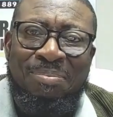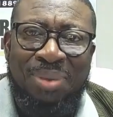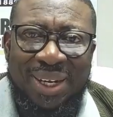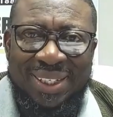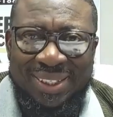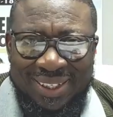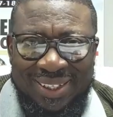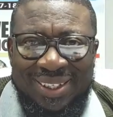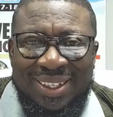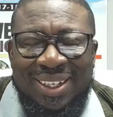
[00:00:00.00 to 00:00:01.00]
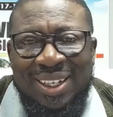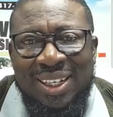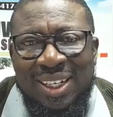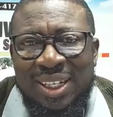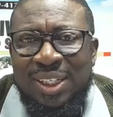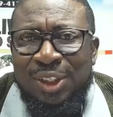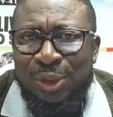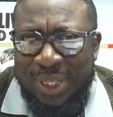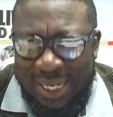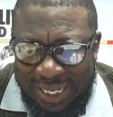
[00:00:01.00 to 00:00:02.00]
blessing to
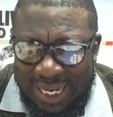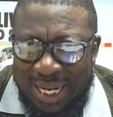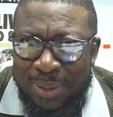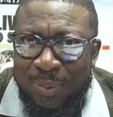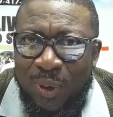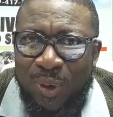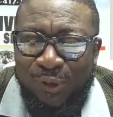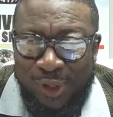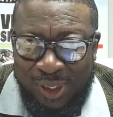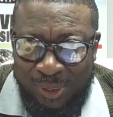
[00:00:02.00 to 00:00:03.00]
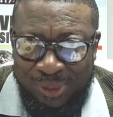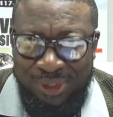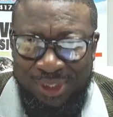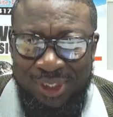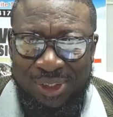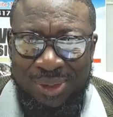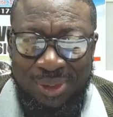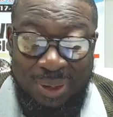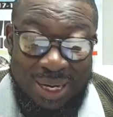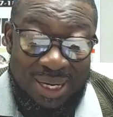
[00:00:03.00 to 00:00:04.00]
the name of our Lord Jesus
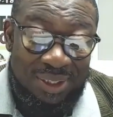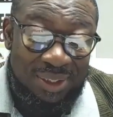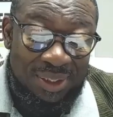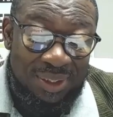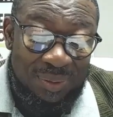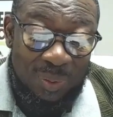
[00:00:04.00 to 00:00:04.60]
Christ,